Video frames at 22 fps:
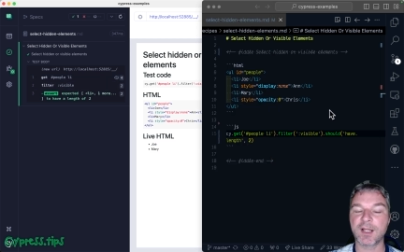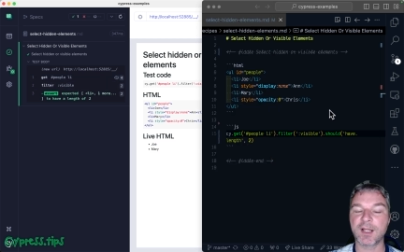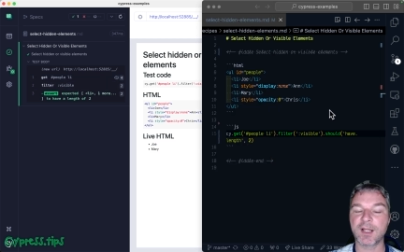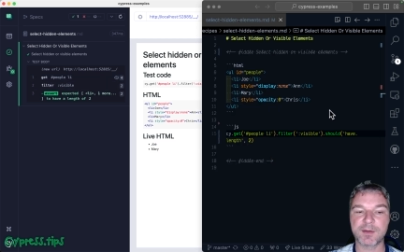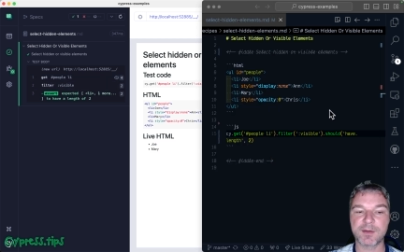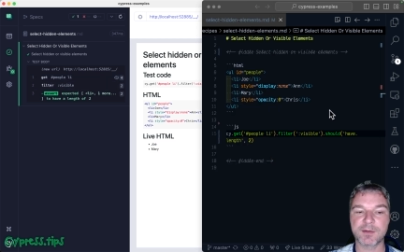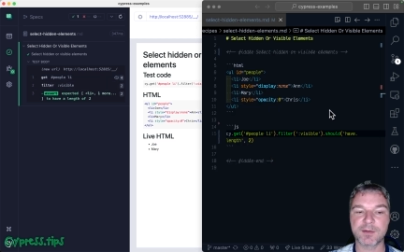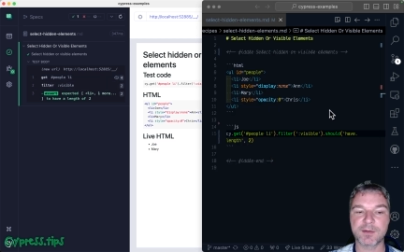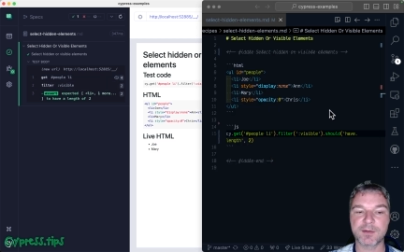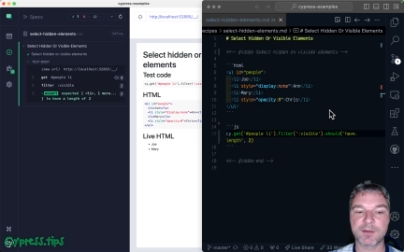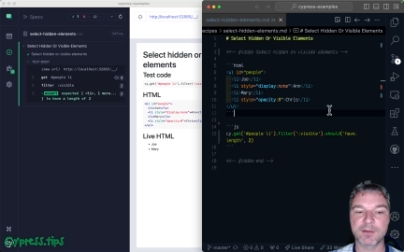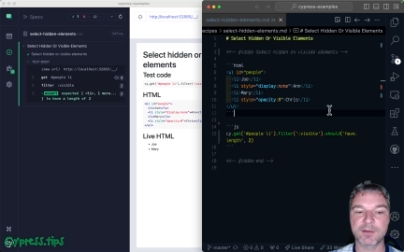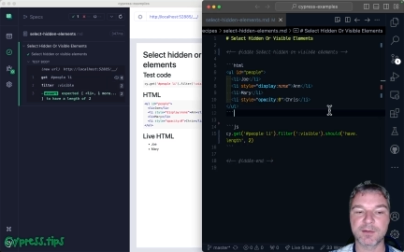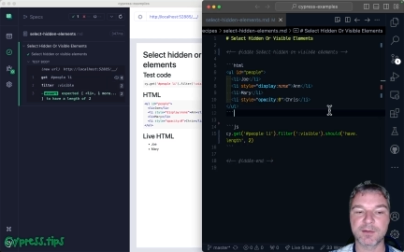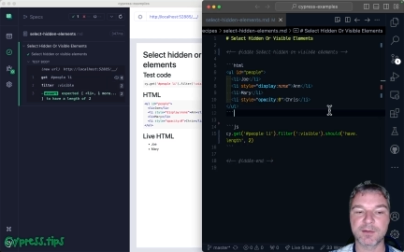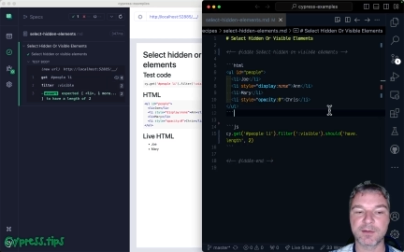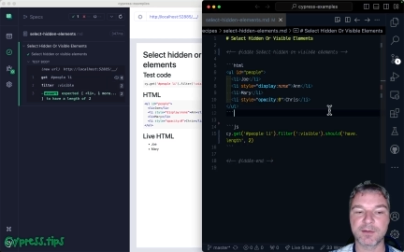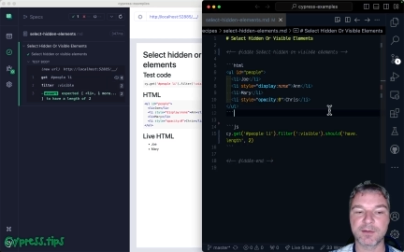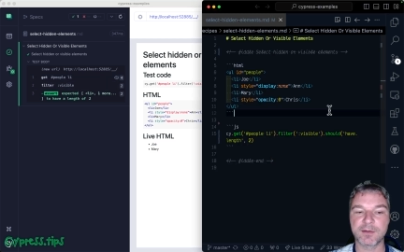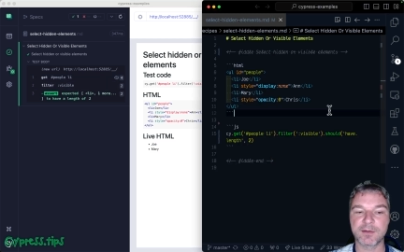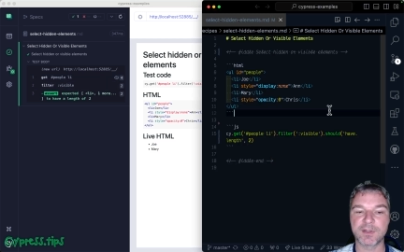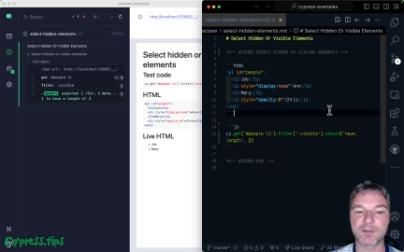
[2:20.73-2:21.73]
two of them.
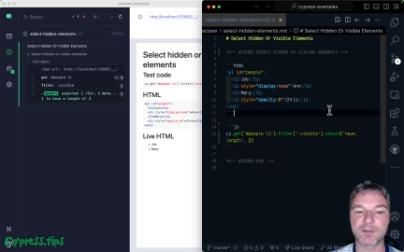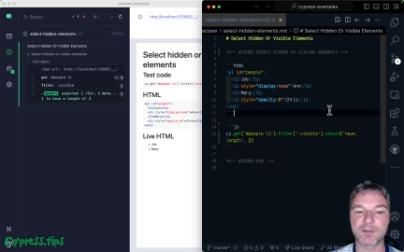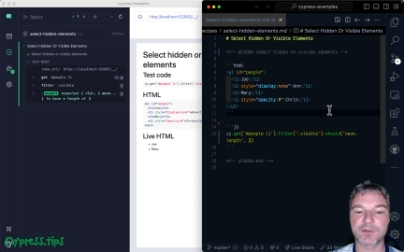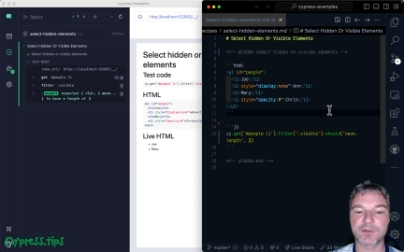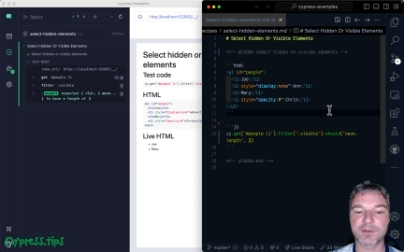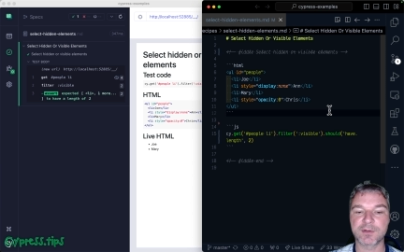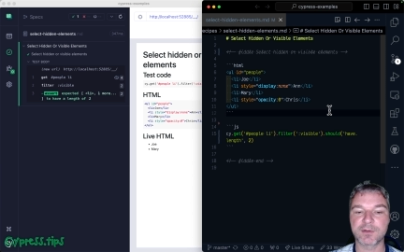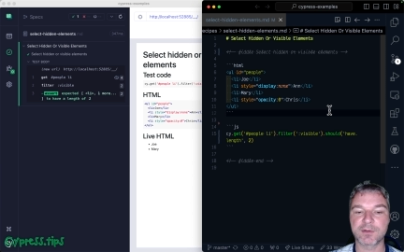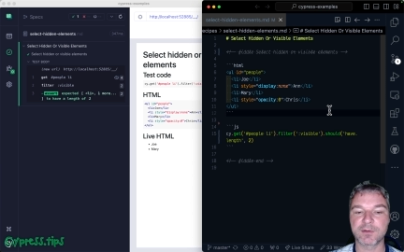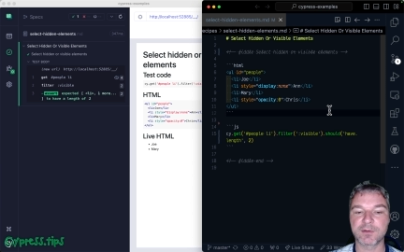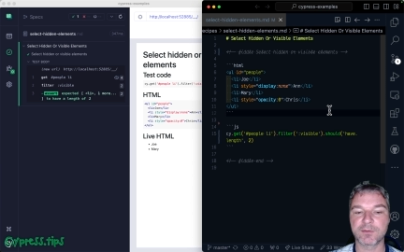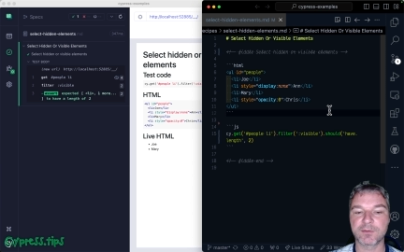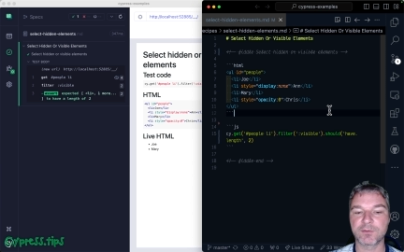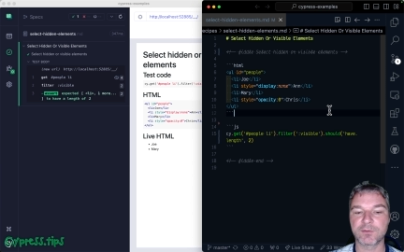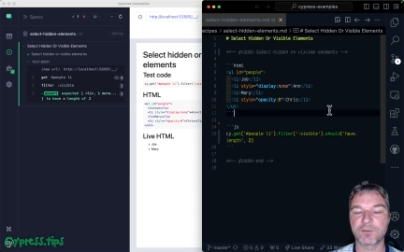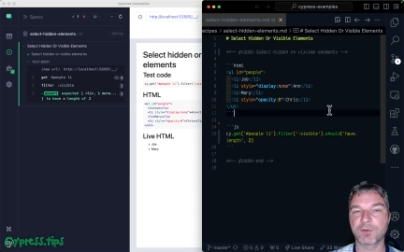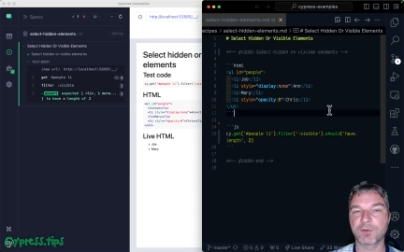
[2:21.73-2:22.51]
Find